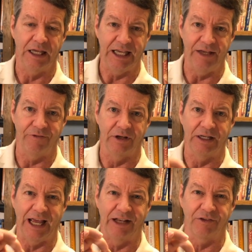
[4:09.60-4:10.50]

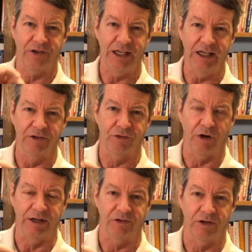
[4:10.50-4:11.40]
even as he is
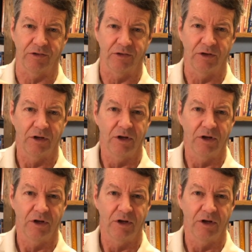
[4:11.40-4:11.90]
righteous.